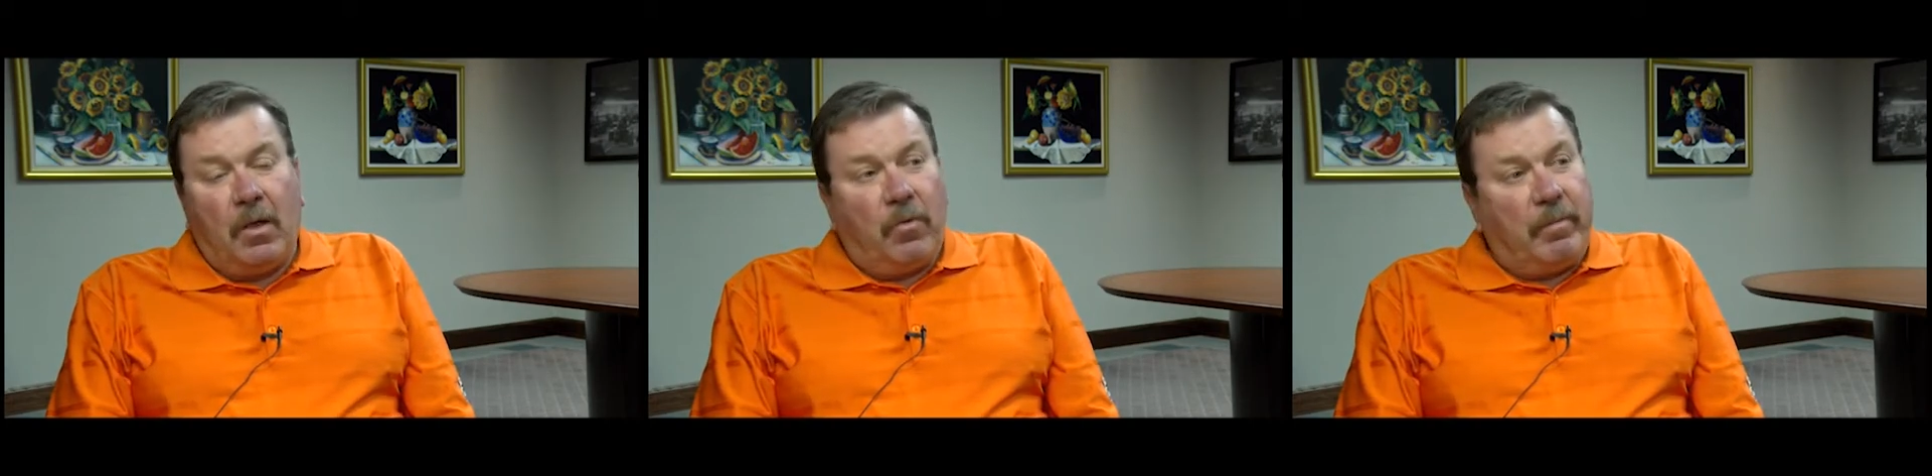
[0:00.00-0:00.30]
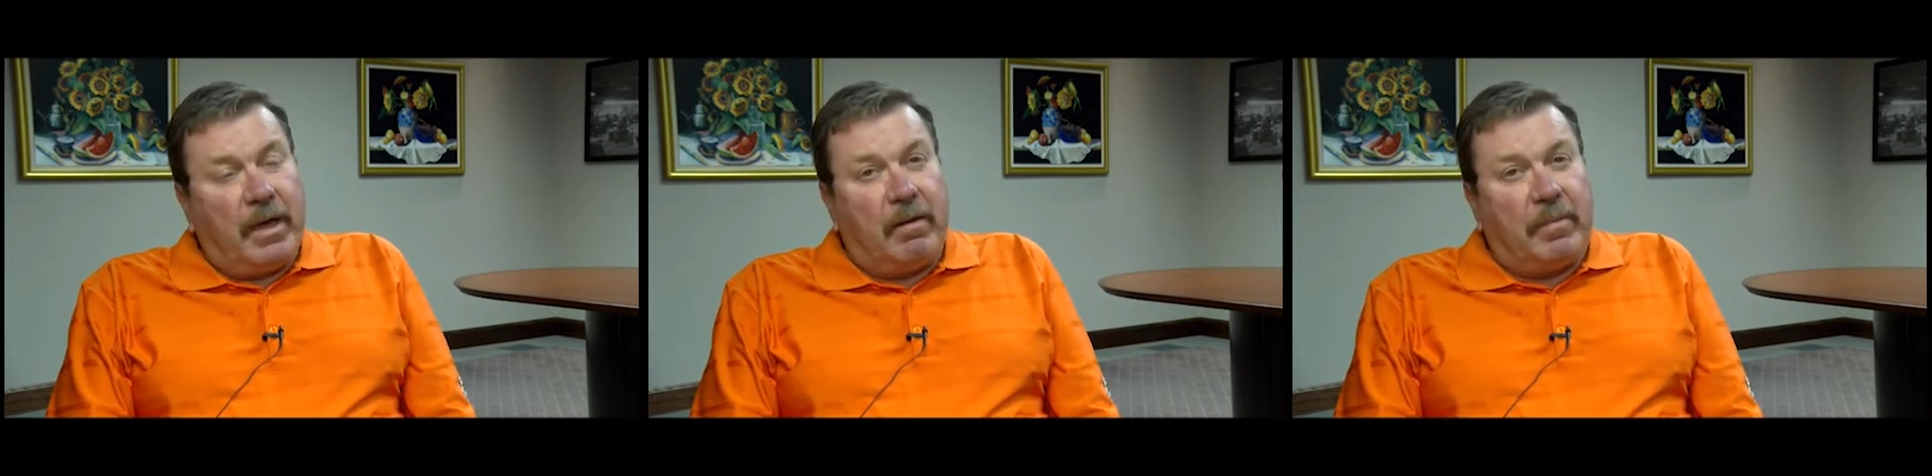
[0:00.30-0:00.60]
We've
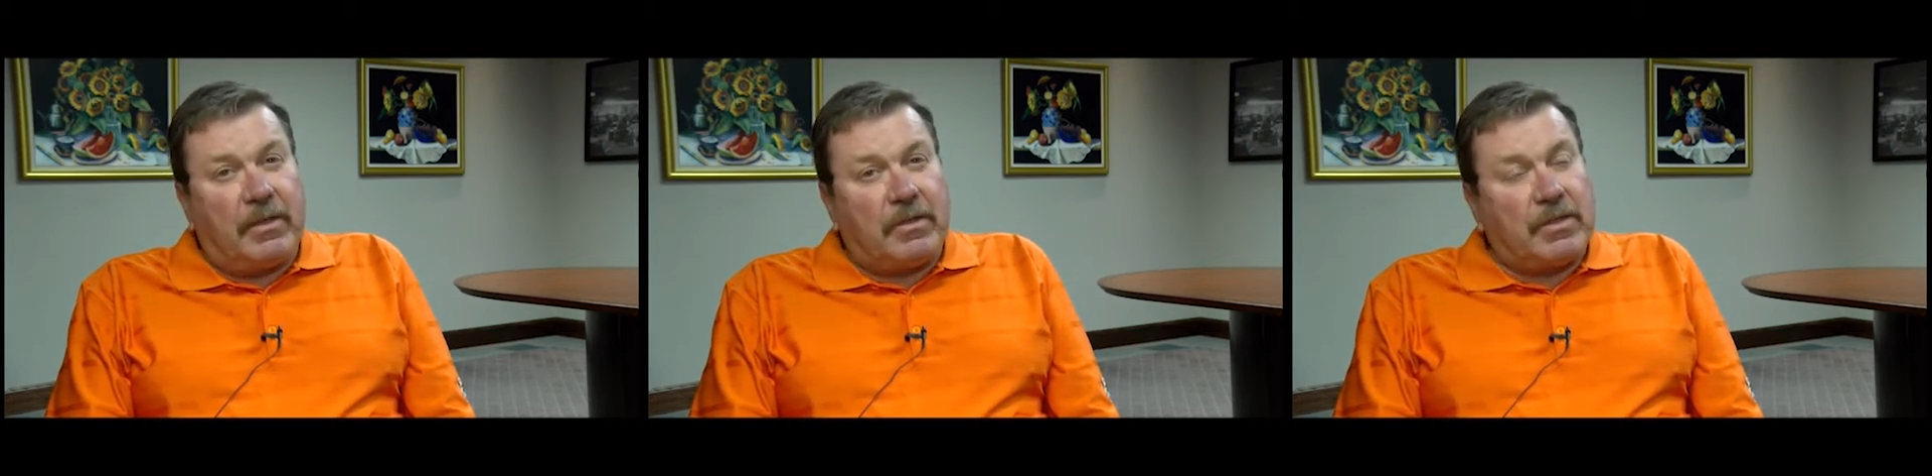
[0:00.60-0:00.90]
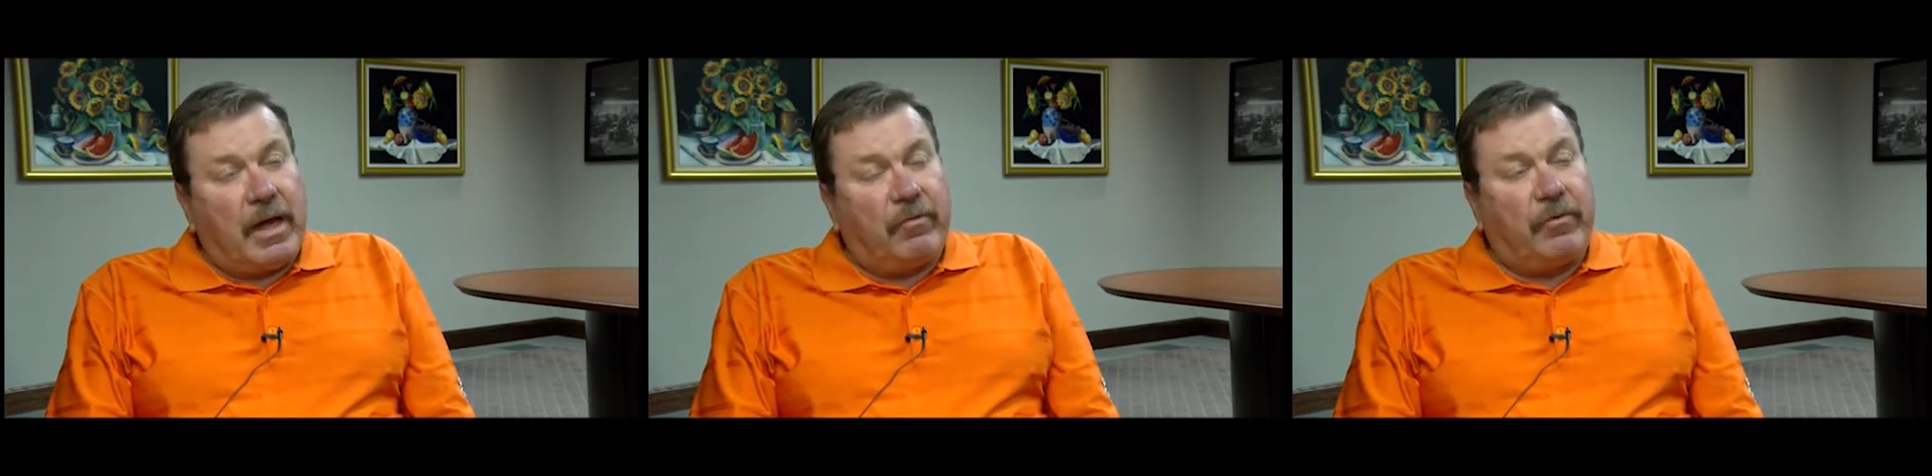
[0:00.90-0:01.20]
been in
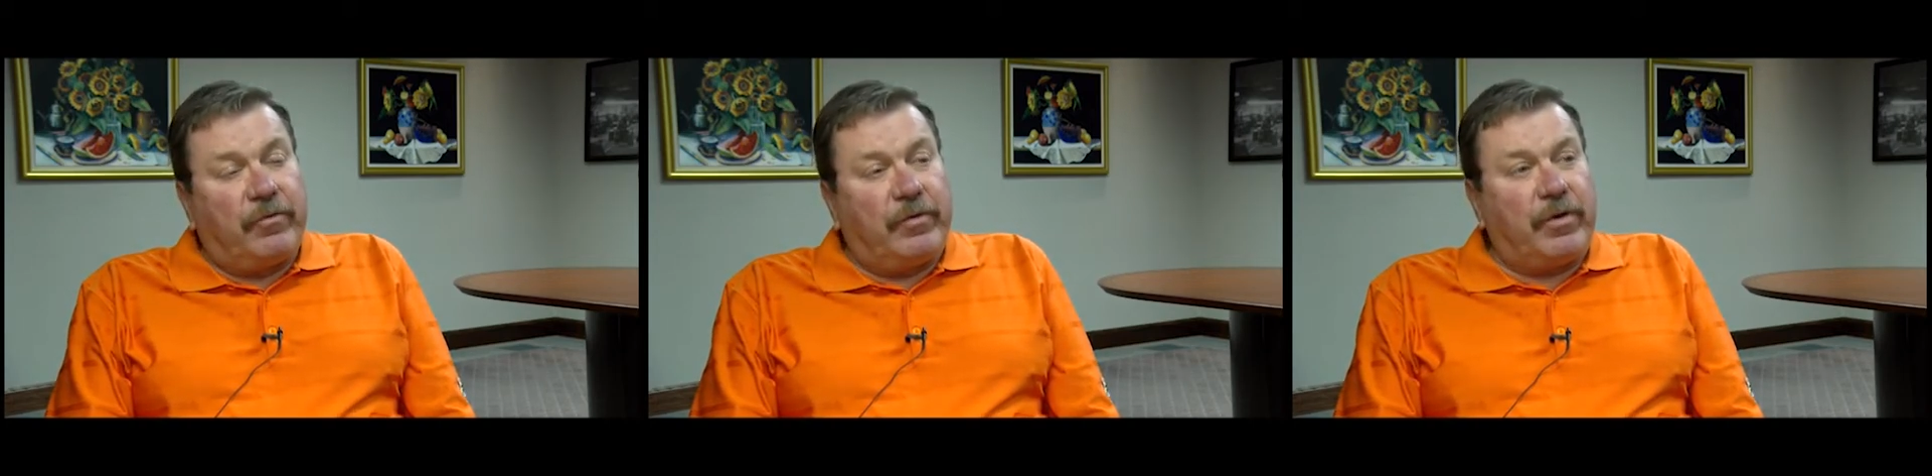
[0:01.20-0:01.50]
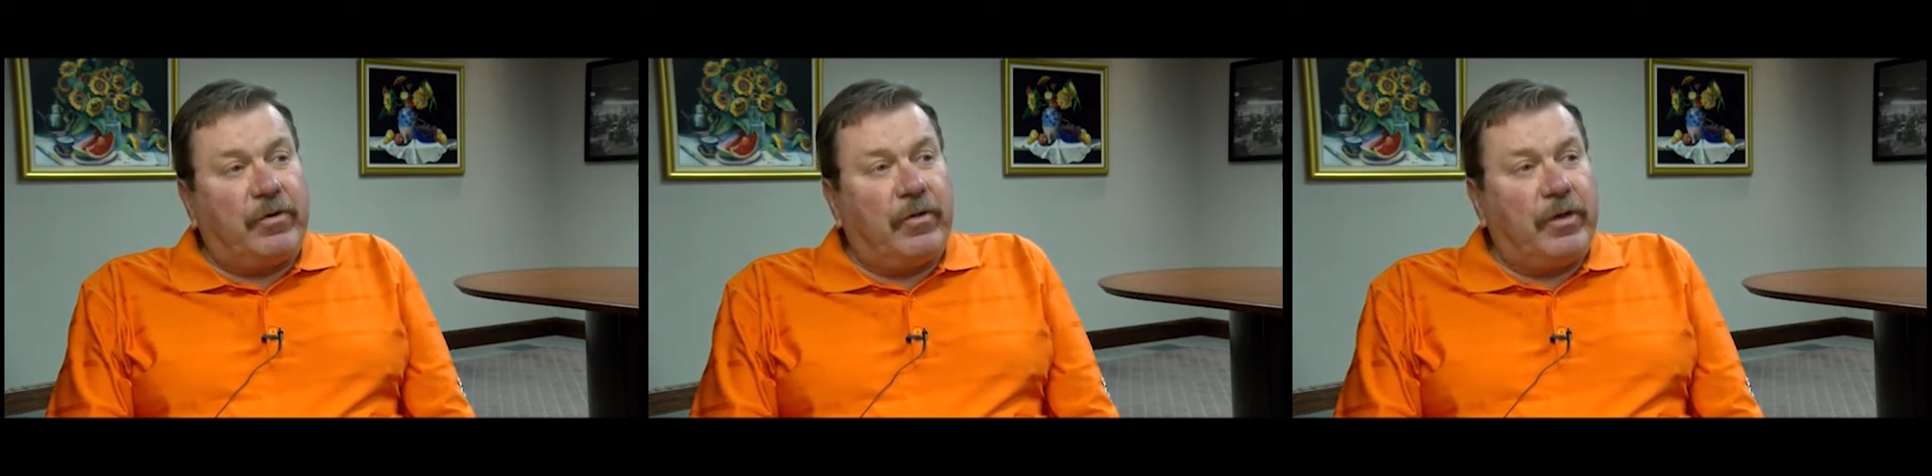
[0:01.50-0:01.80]
business now for
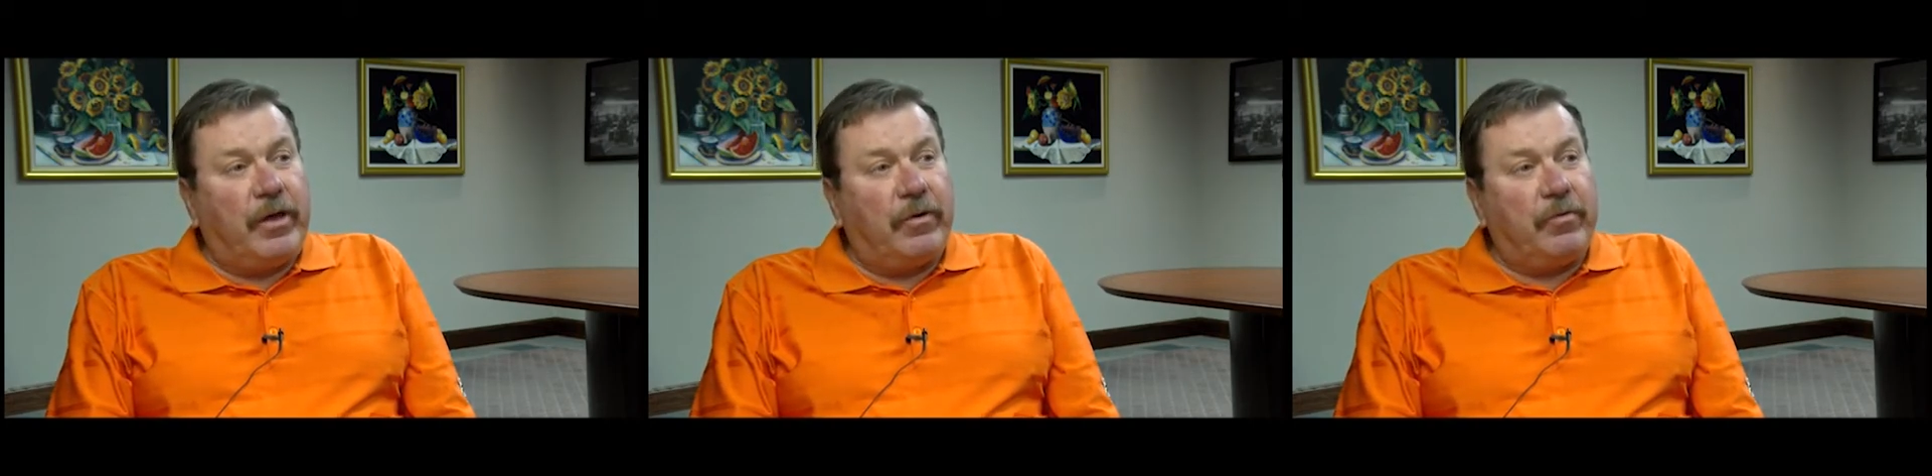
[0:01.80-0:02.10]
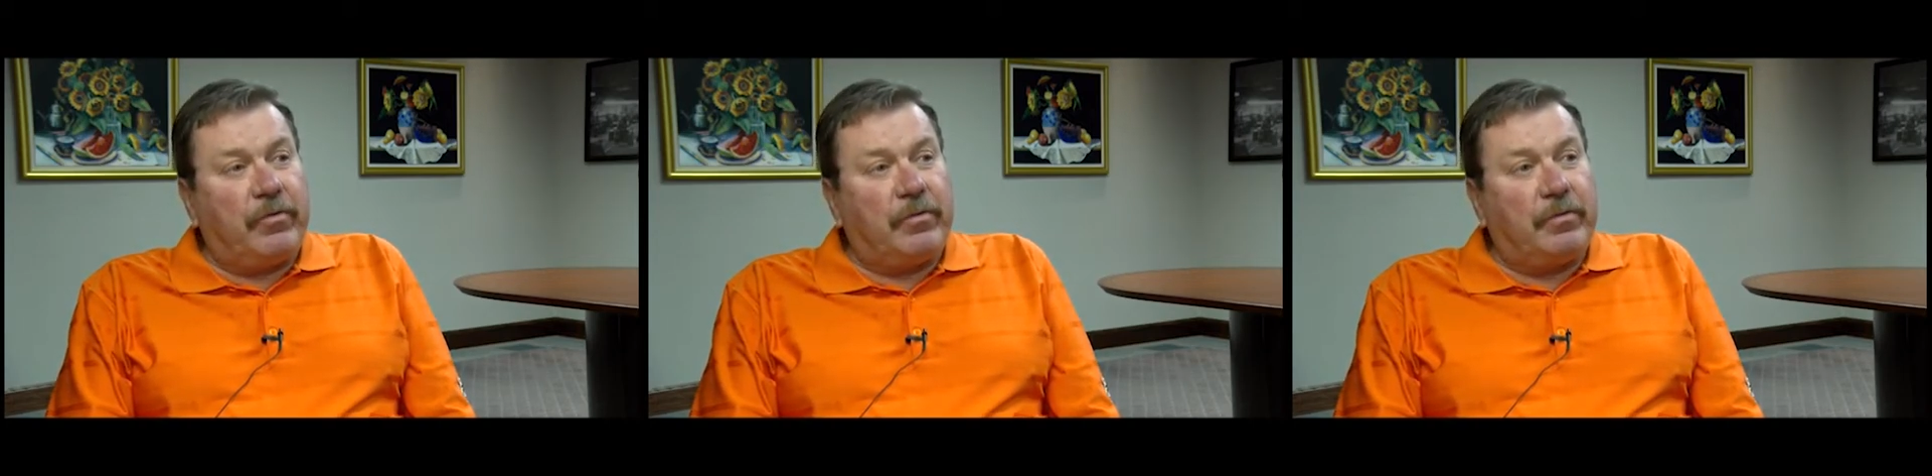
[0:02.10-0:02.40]
52
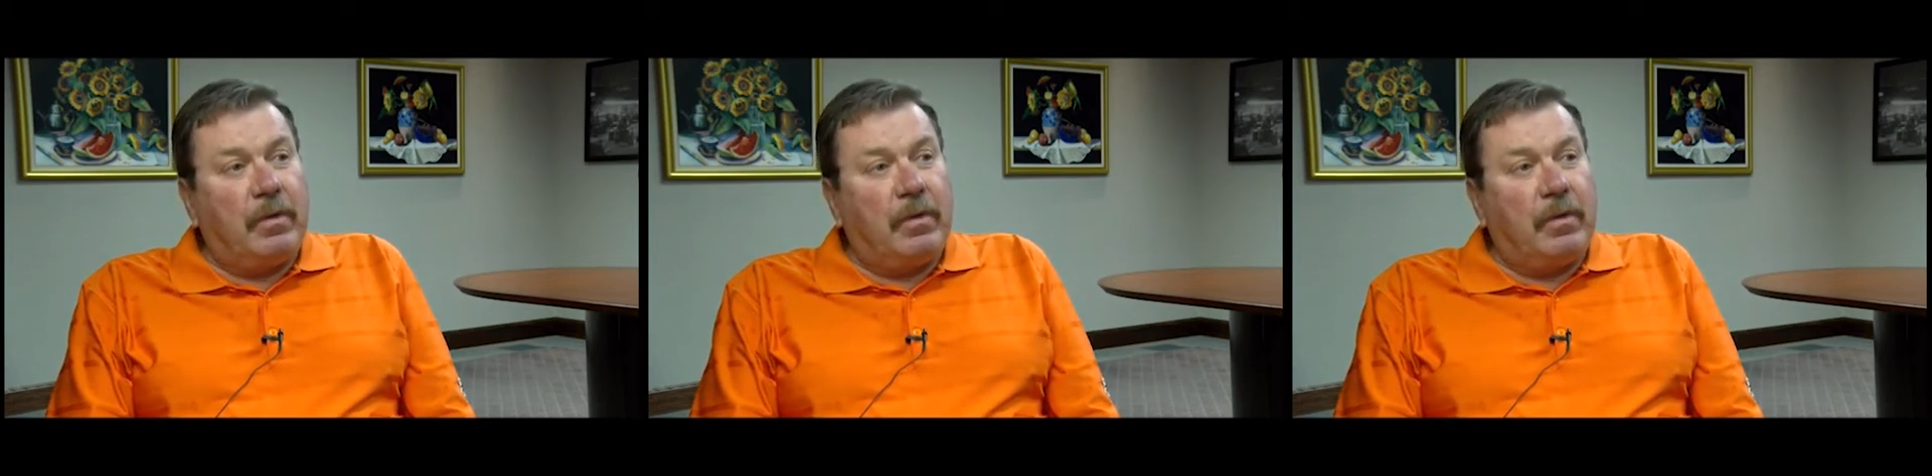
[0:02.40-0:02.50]
years.